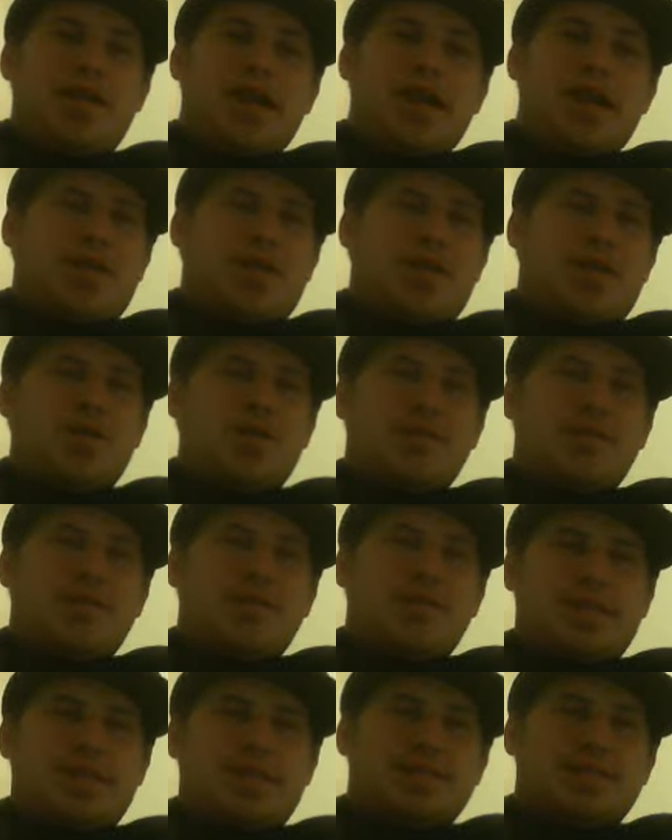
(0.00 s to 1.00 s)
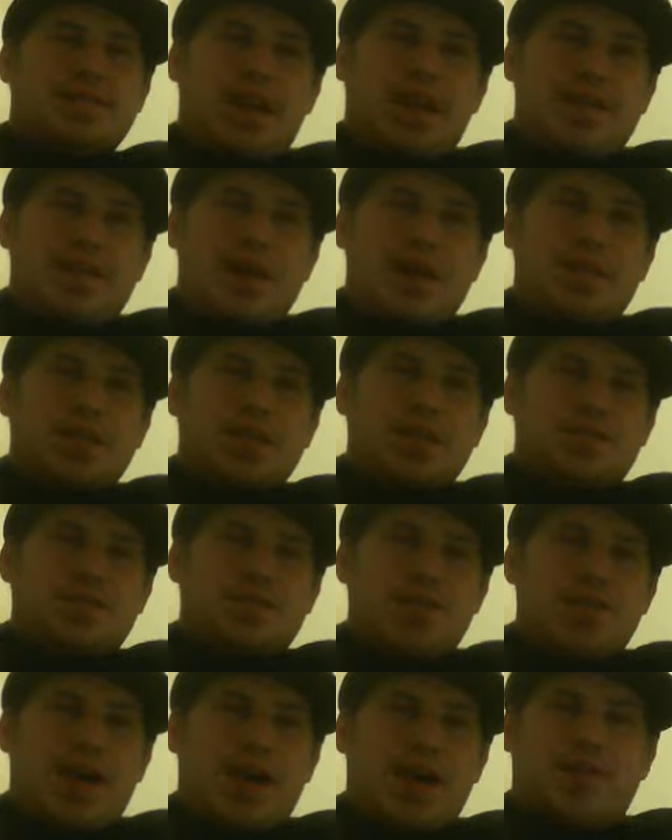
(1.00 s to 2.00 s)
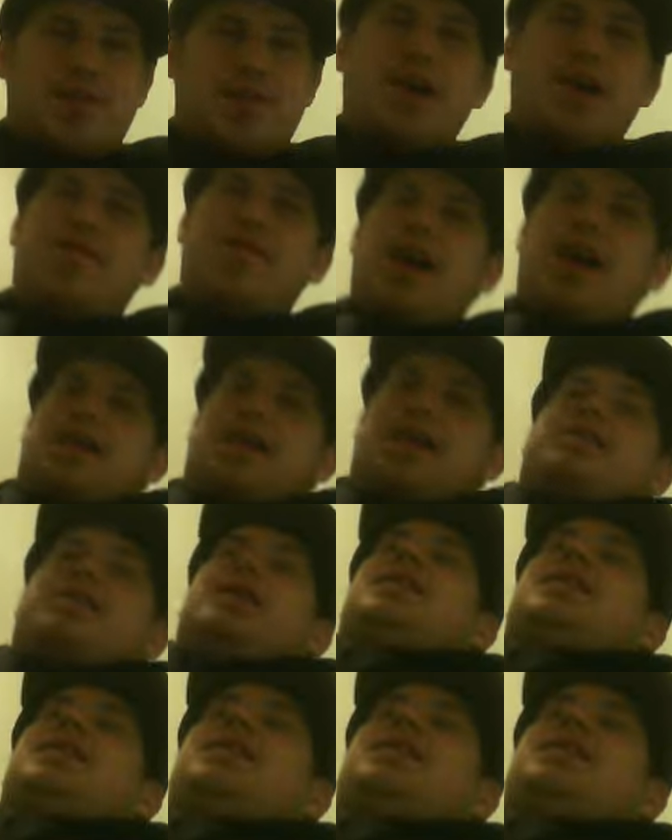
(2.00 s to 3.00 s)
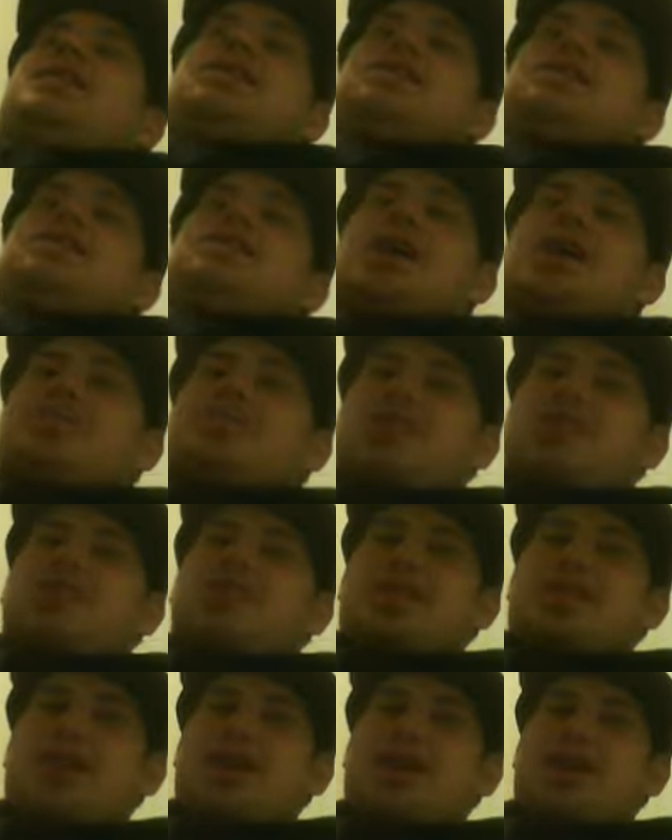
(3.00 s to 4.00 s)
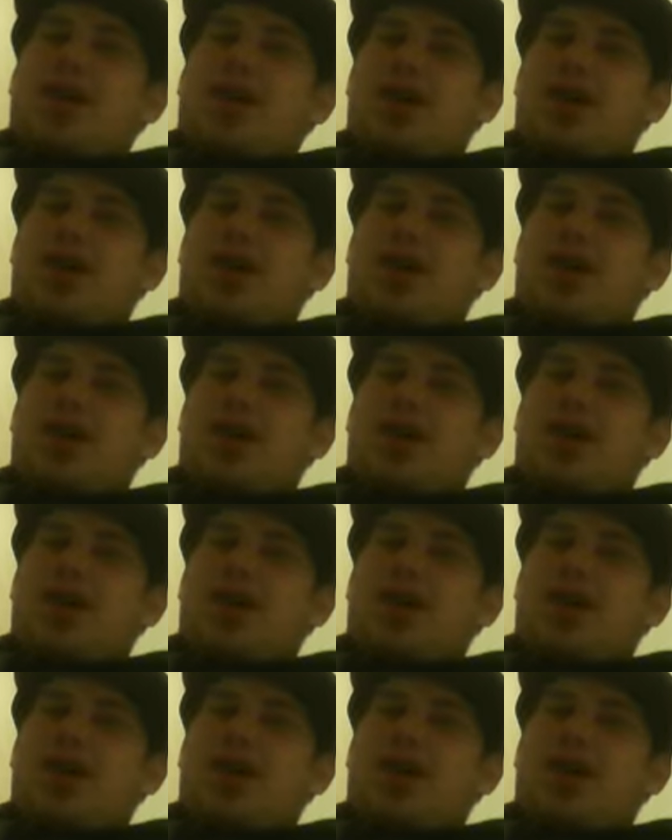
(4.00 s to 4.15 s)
Never knew I was going to sit on that bench for like 35. So I'm just like...